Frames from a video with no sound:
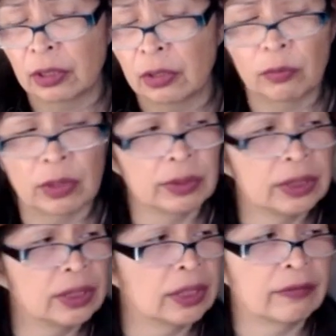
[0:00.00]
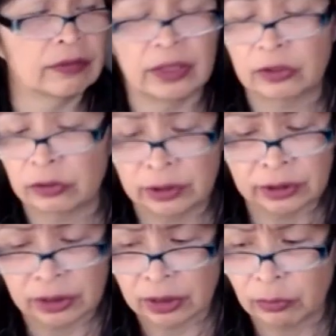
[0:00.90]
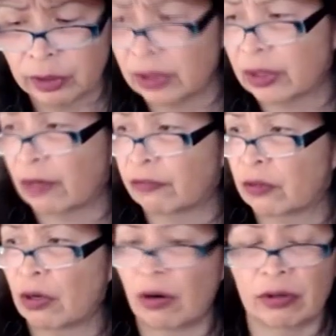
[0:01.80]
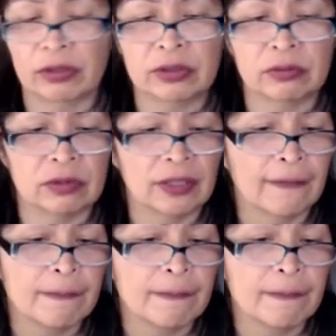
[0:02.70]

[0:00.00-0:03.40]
where we didn't have electricity and we didn't have cars, and